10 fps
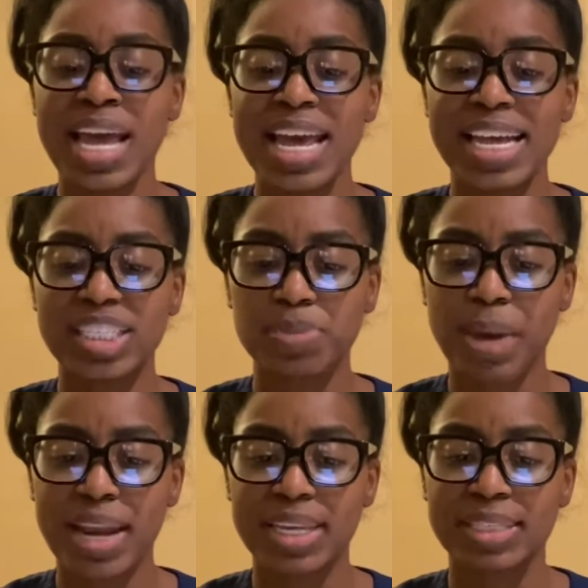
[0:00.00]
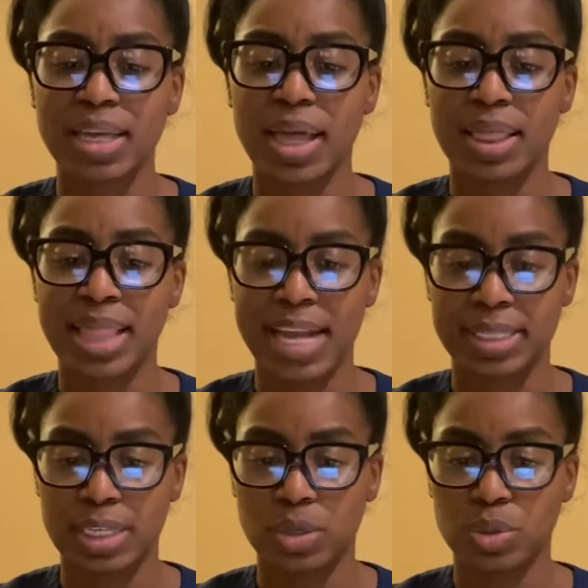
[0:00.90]
Hispanics,
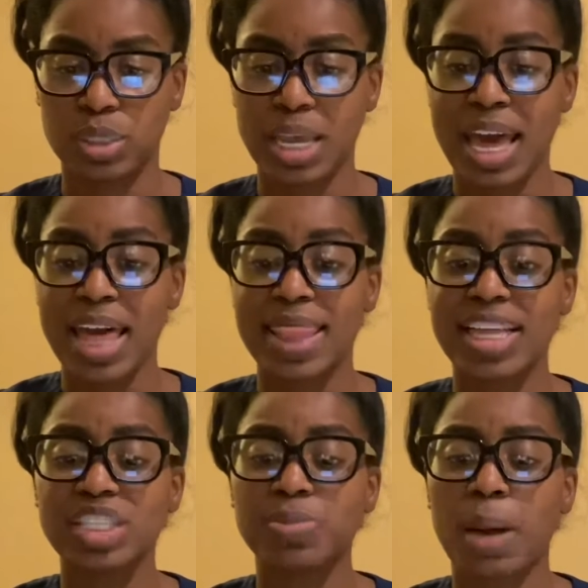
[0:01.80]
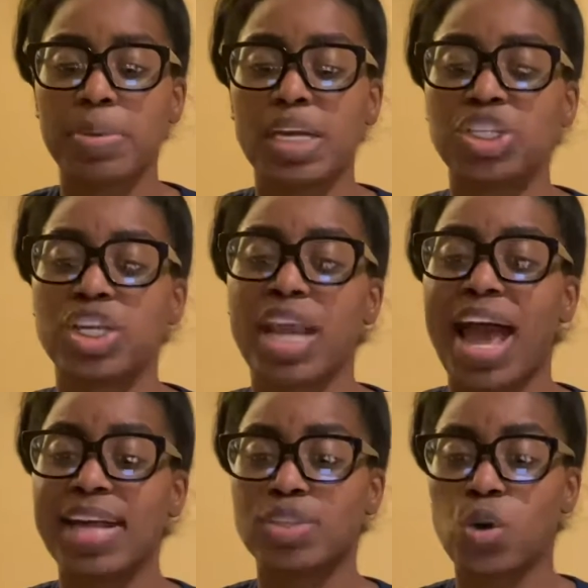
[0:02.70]
Latinos. This population
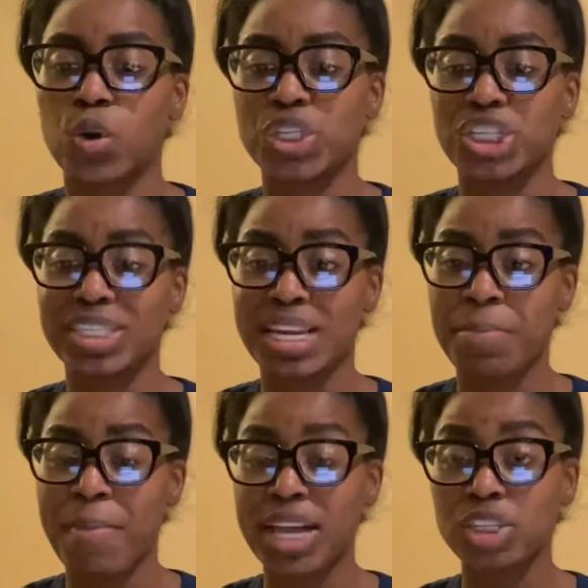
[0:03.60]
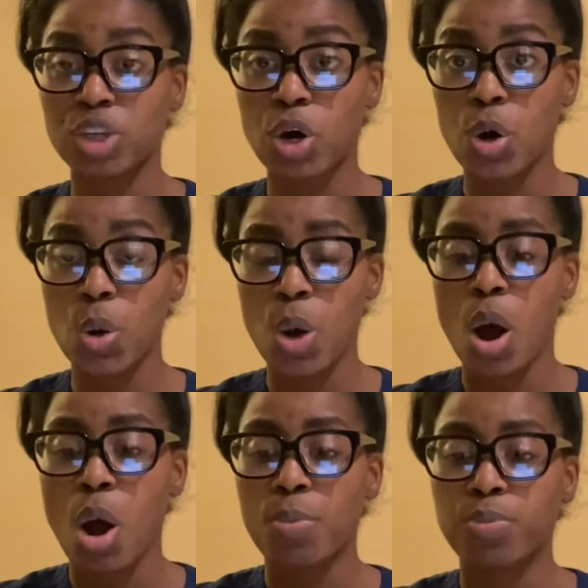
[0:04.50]
has origins in Mexico,
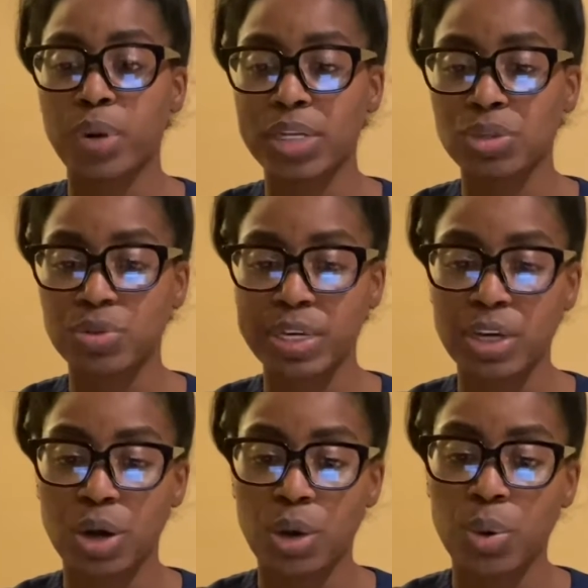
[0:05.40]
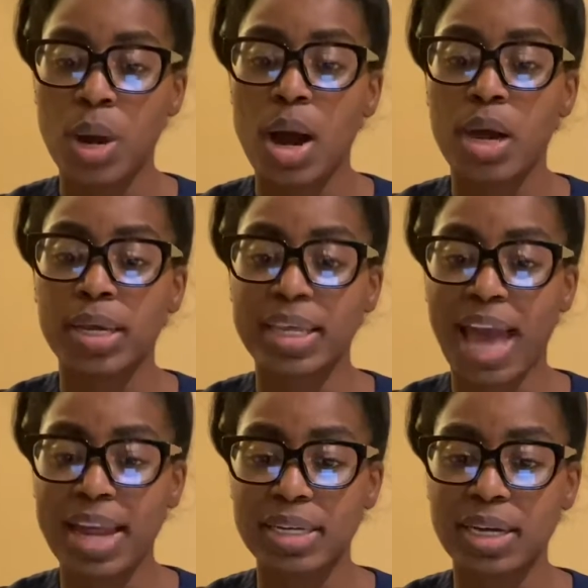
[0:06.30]
Puerto Rico,
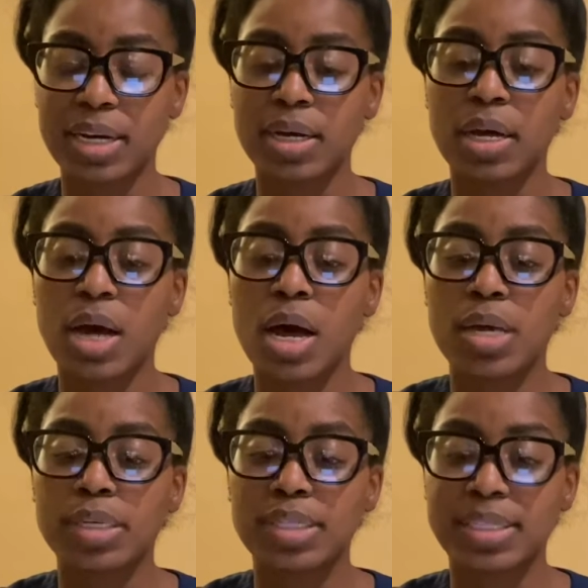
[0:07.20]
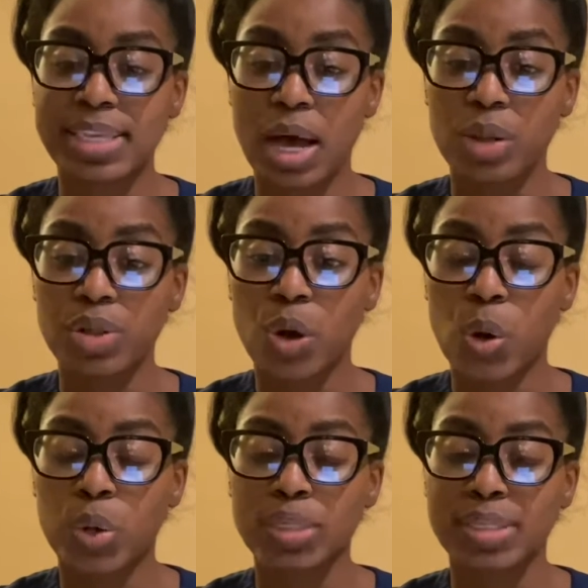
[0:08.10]
Canada, South
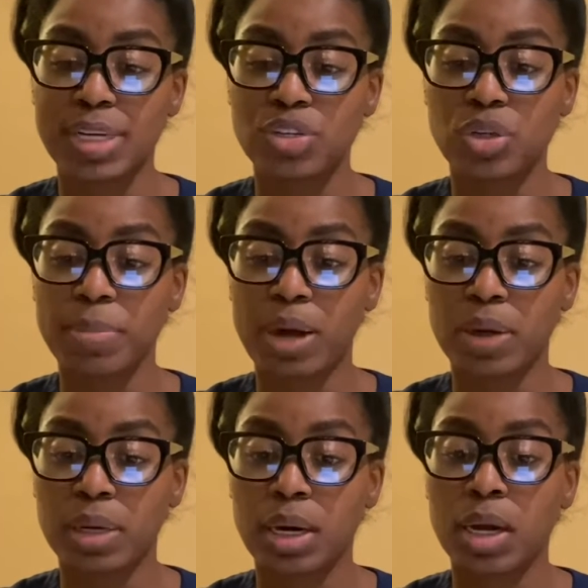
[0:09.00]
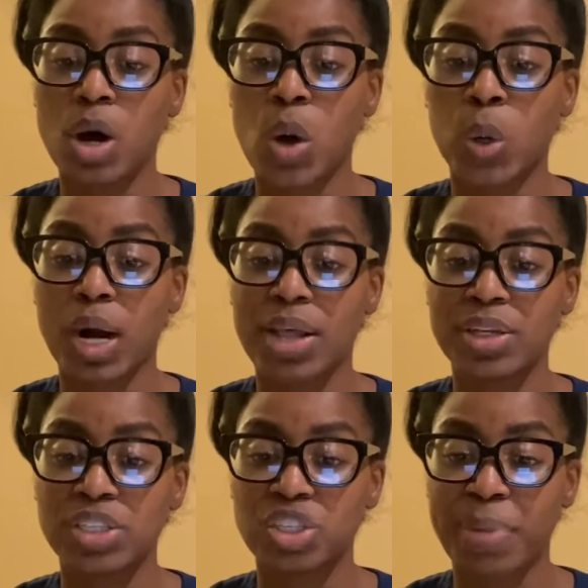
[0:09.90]
or Central America, or other
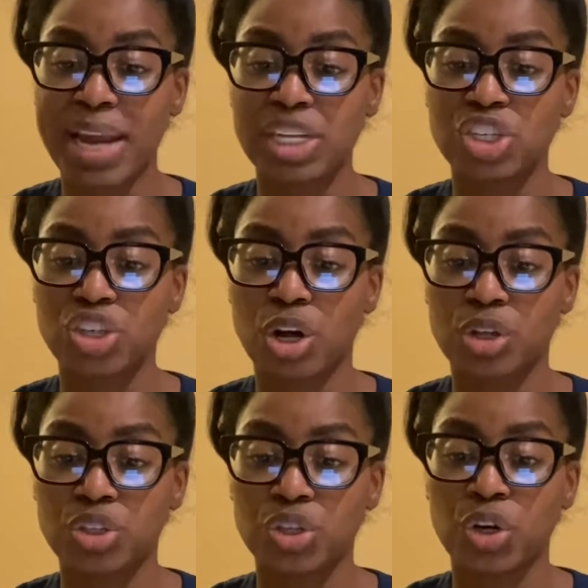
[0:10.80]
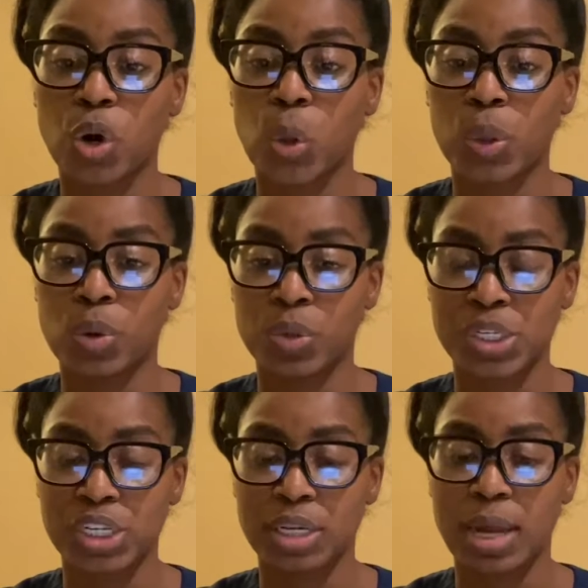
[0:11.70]
Spanish culture or origin.